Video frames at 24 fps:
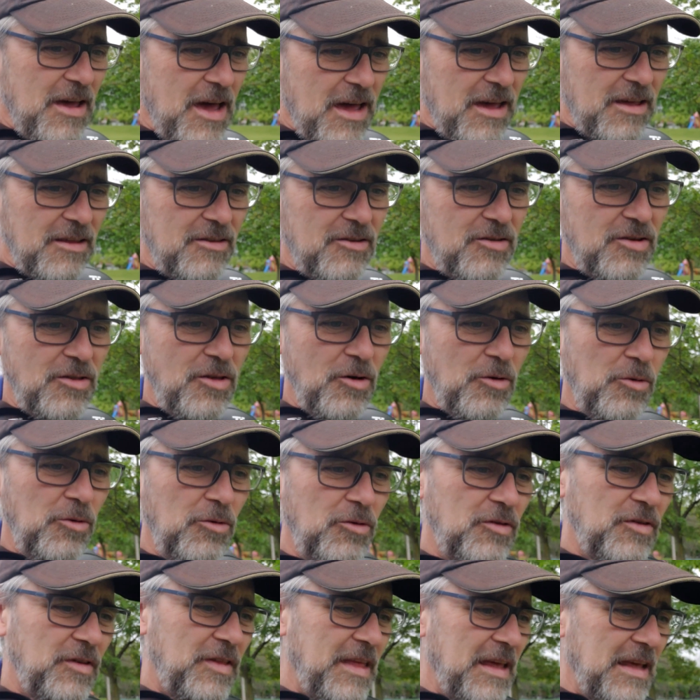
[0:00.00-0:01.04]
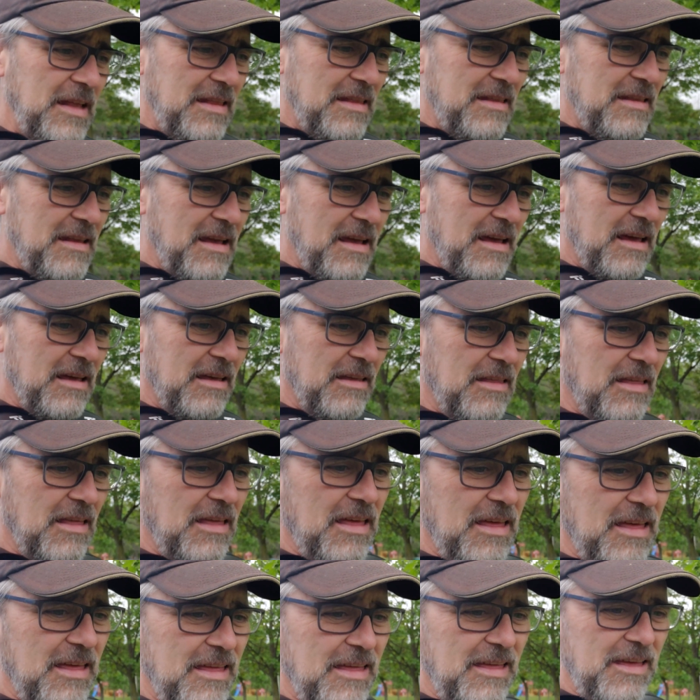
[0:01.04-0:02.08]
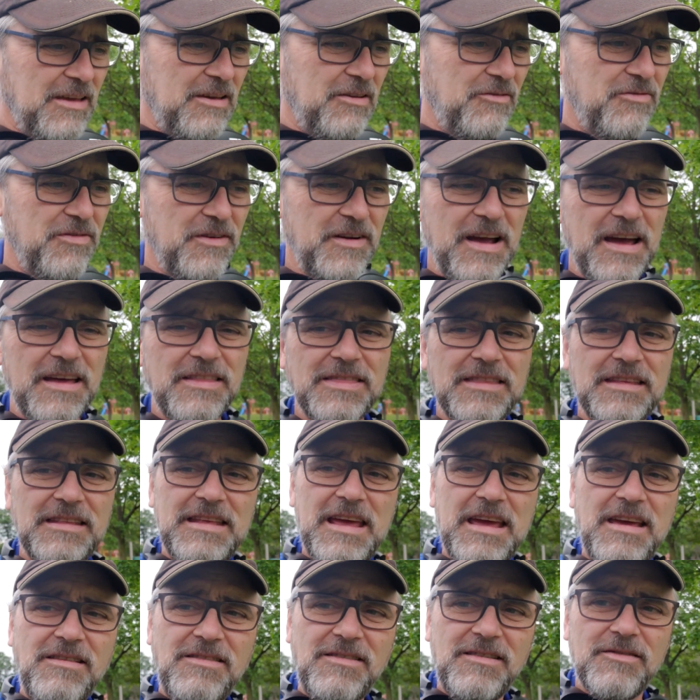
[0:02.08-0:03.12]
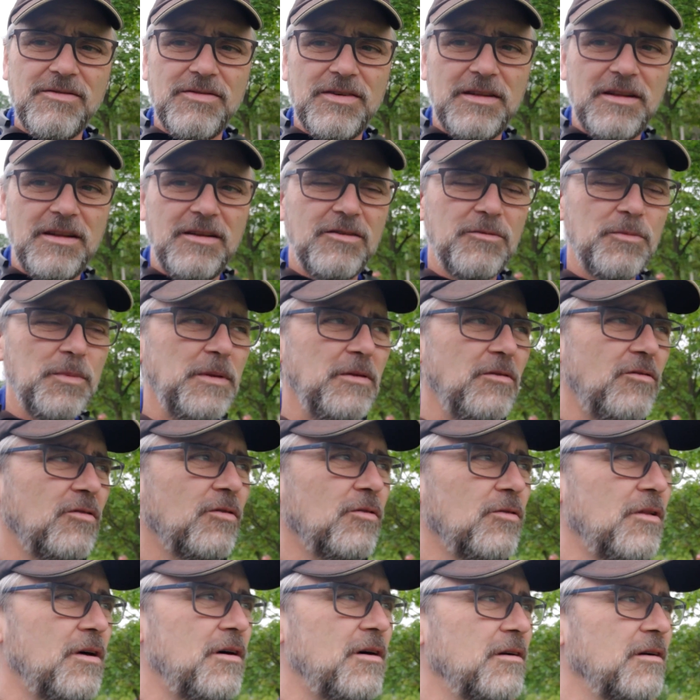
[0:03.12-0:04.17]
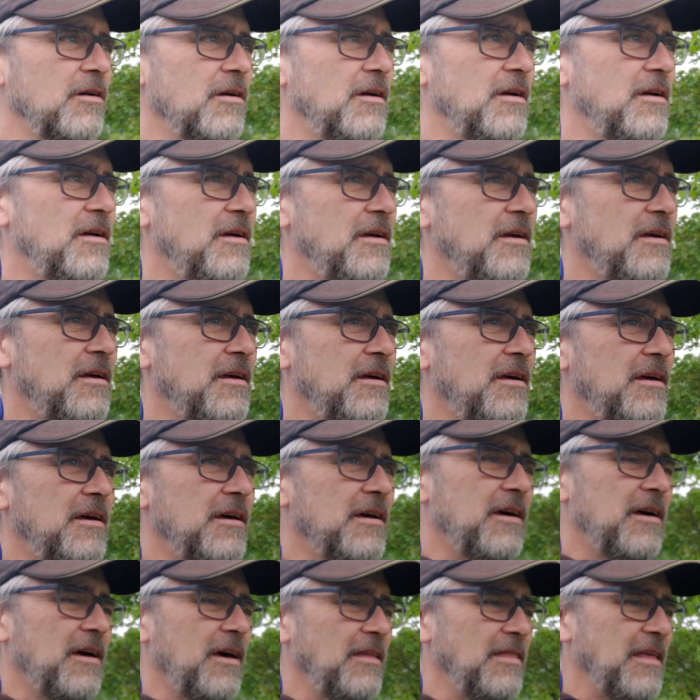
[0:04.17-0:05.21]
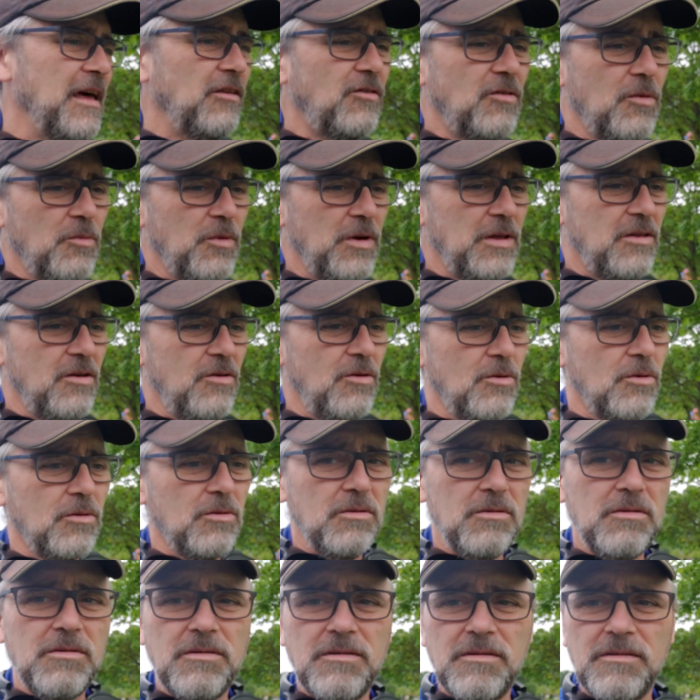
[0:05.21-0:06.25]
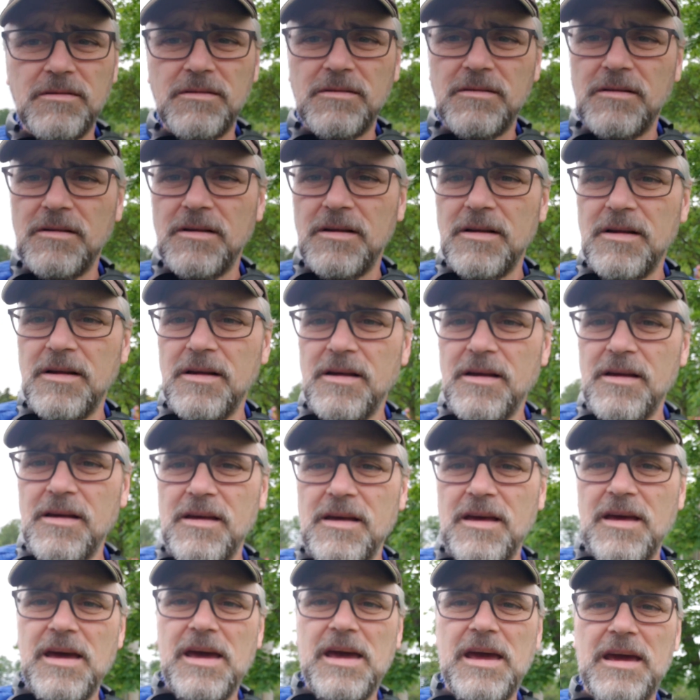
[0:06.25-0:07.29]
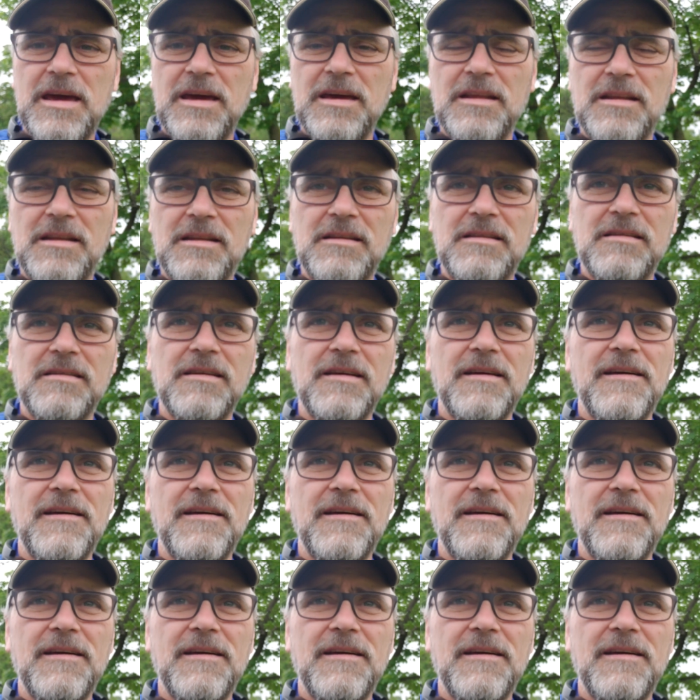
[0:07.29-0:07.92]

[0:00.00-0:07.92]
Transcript: uh, to those that uh, forgotten the taste of it. It's been so long, and that's what we do. And